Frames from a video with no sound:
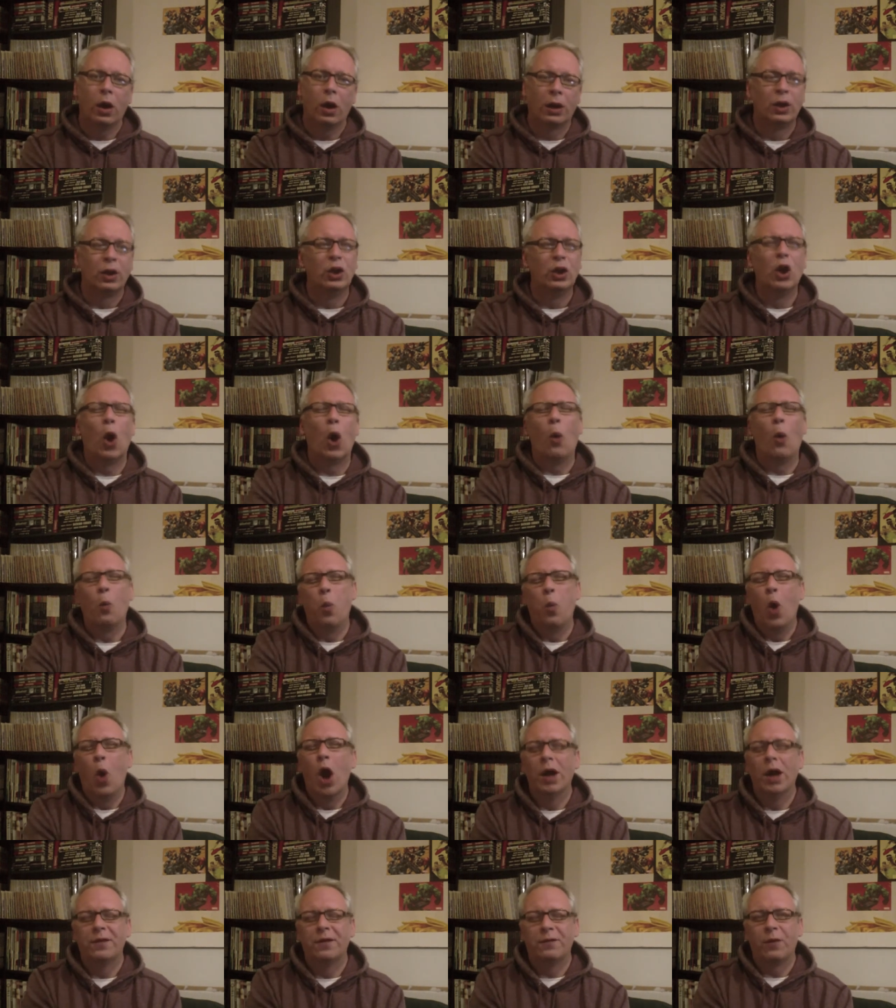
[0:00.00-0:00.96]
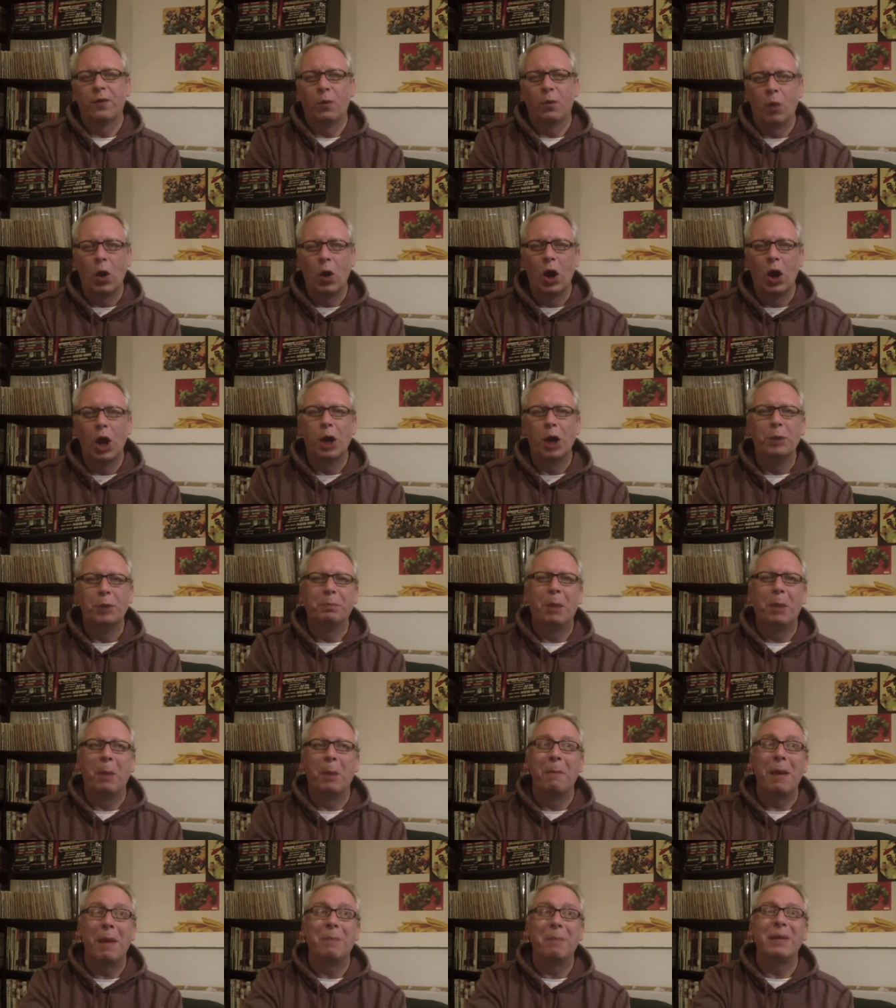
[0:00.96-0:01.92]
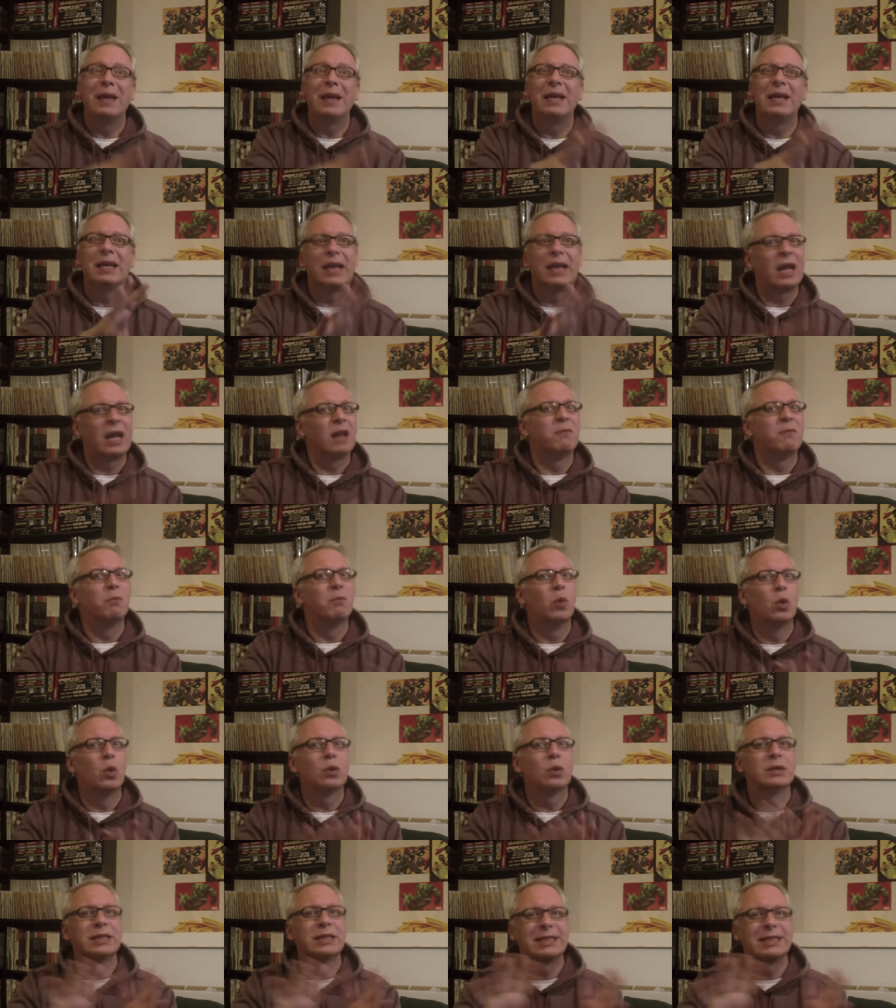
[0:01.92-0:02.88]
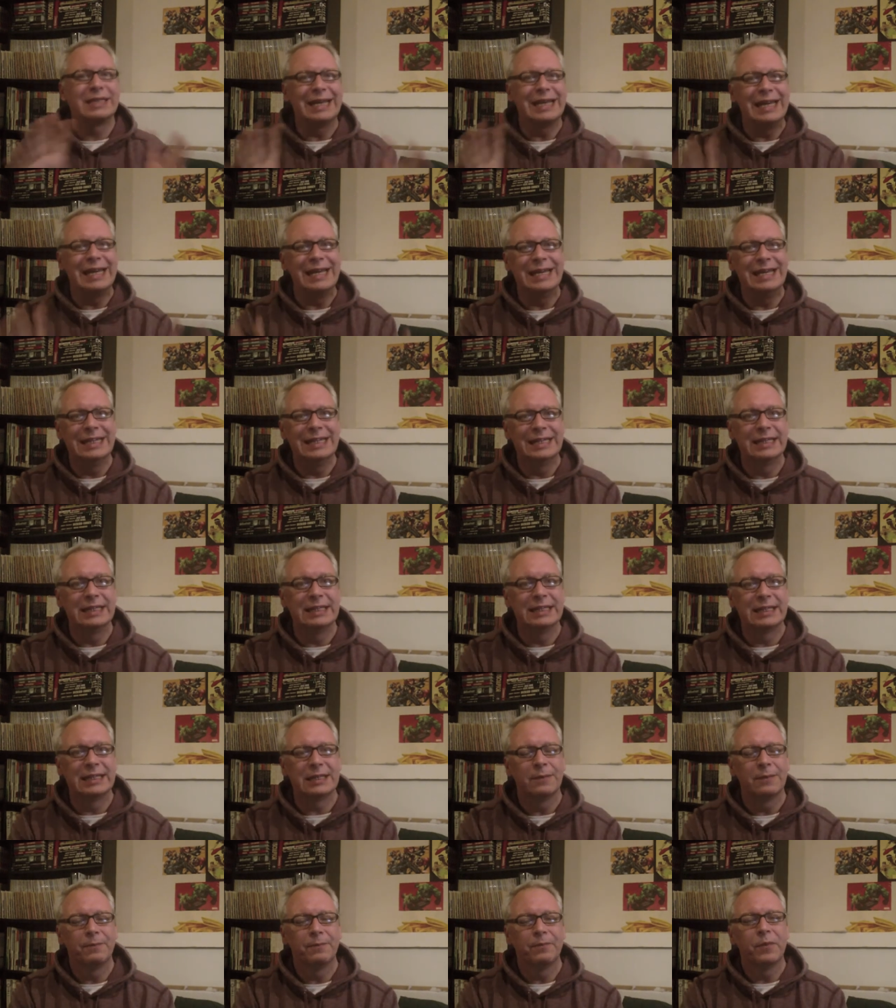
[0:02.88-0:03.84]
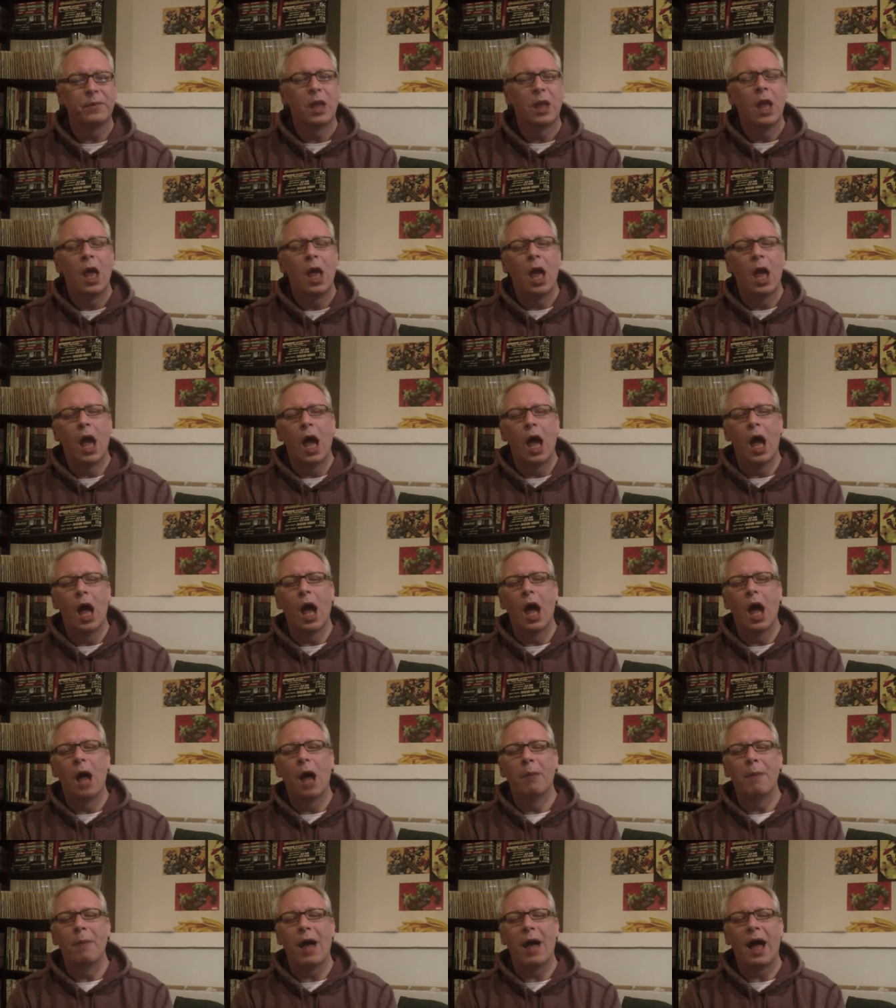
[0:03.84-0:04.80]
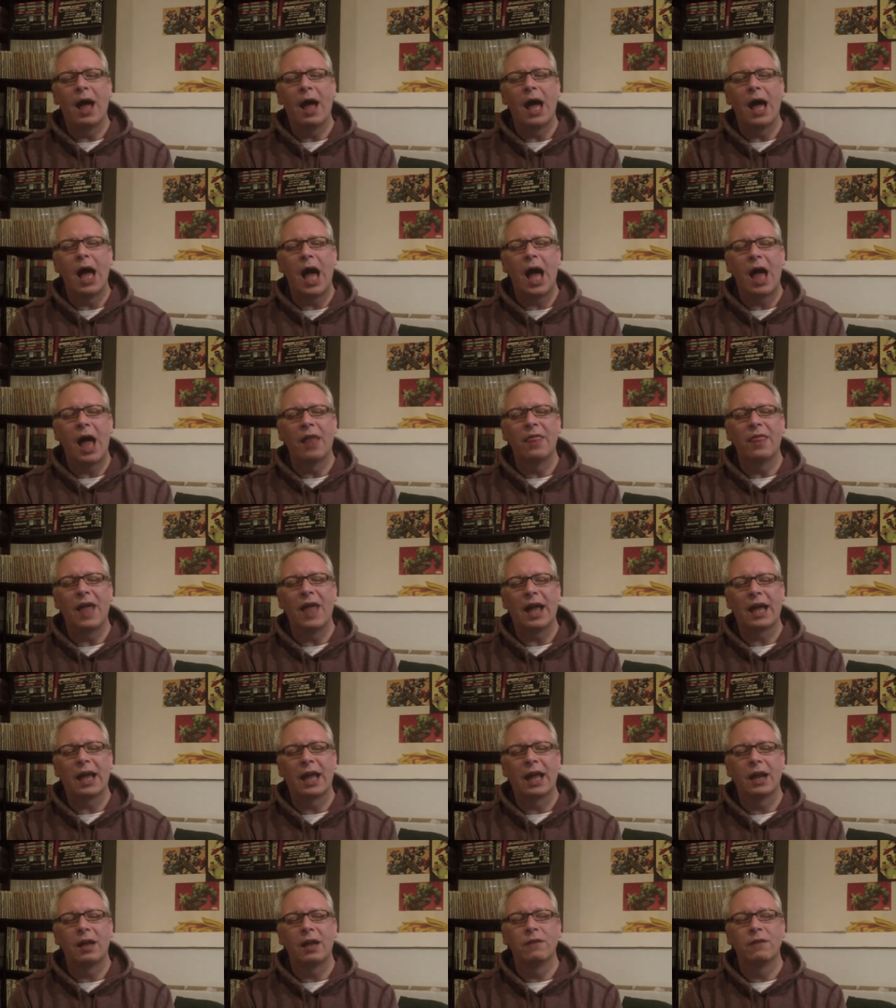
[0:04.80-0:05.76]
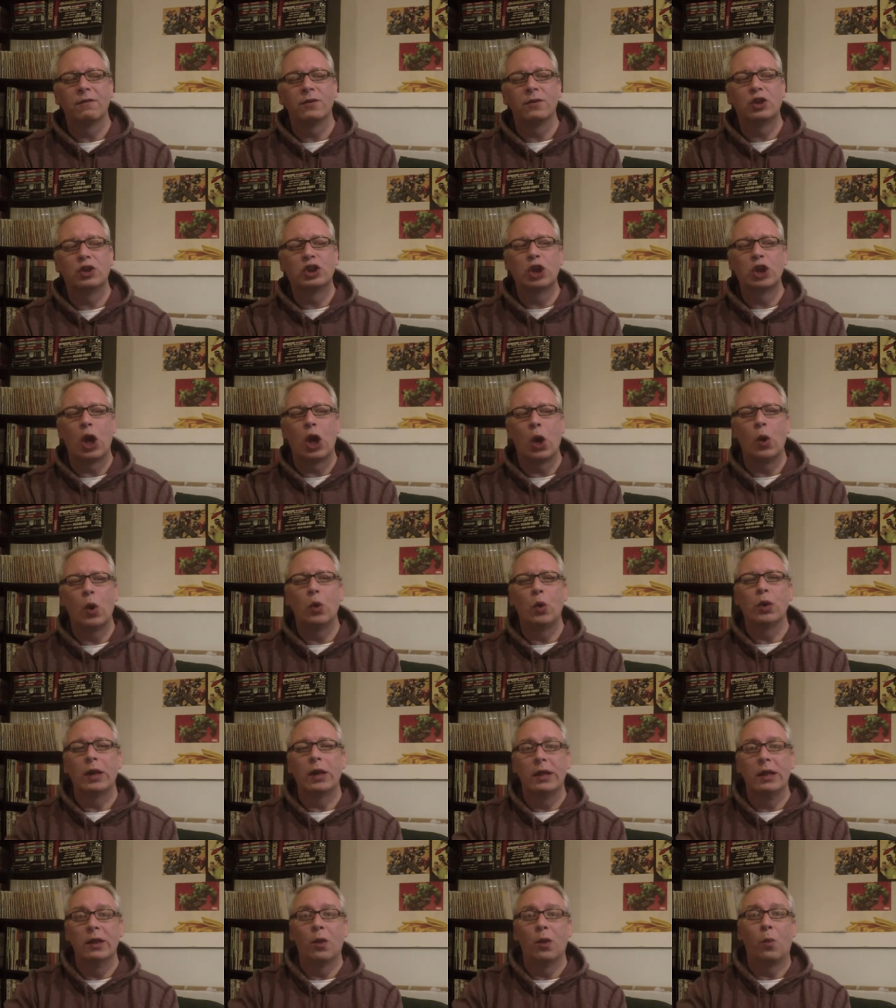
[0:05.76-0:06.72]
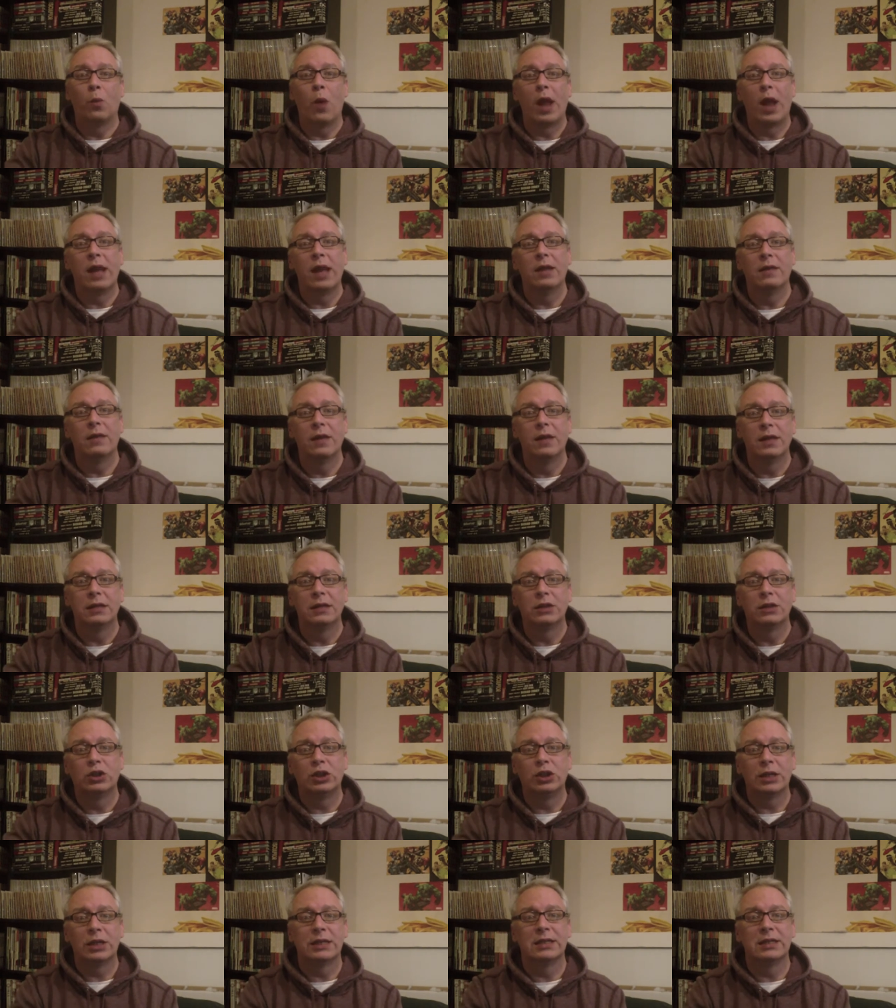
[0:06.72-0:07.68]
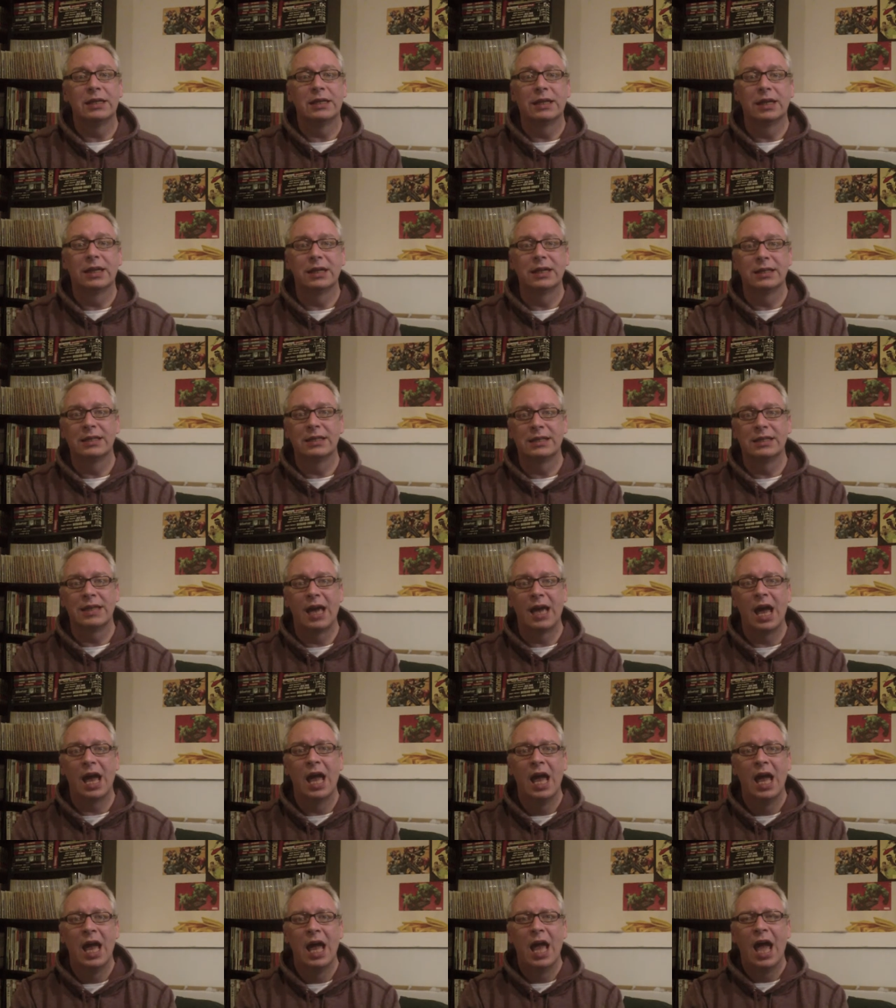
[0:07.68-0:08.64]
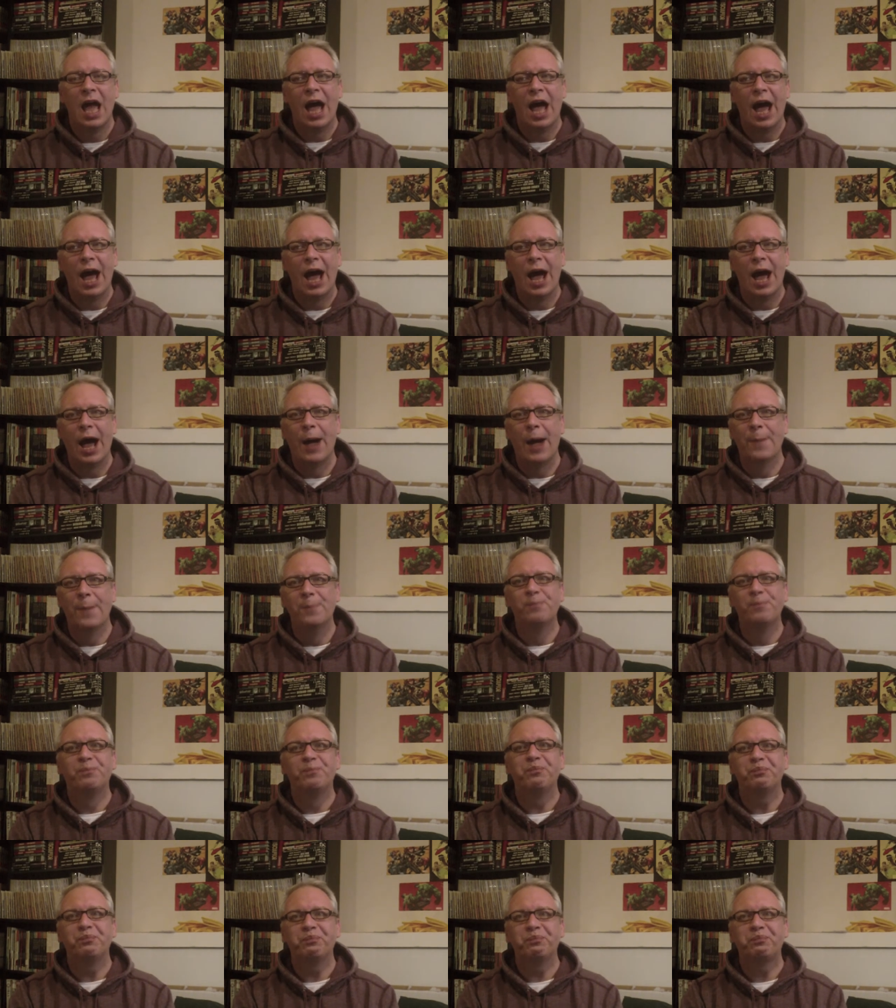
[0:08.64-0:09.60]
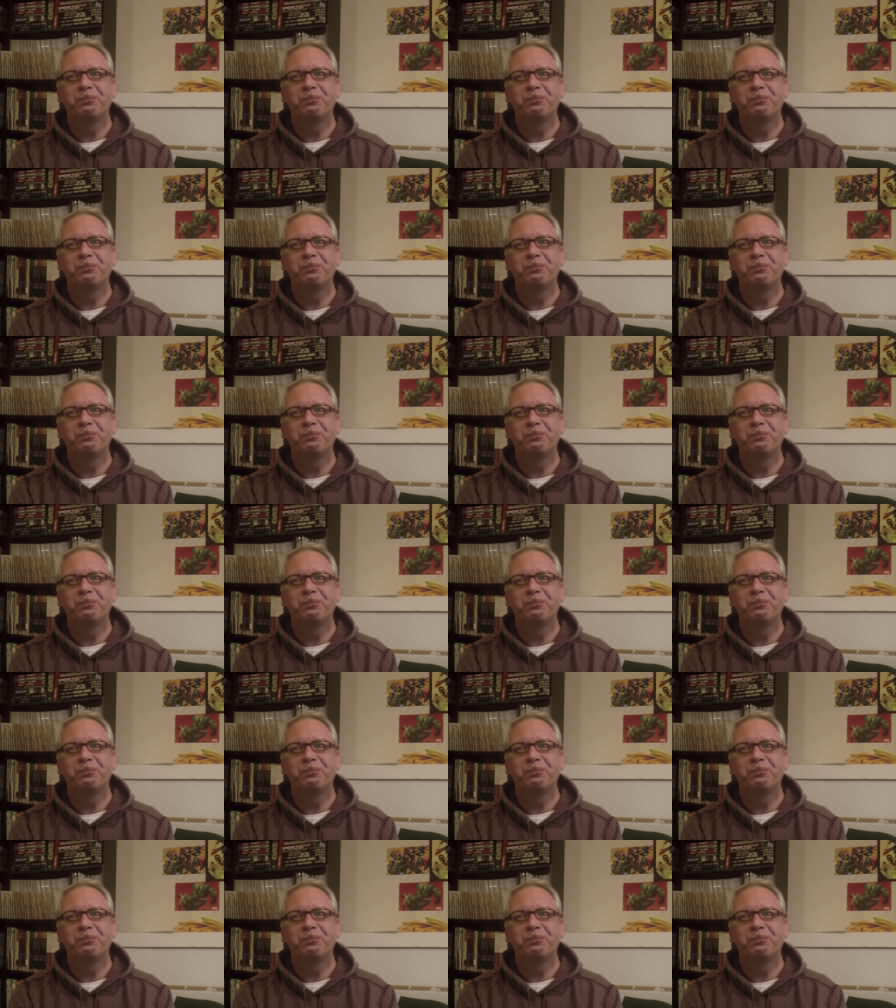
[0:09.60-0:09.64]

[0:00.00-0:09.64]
not word for word but maybe kind of more scenes um, uh, and that kind of showed in the way that Jesse Custer um,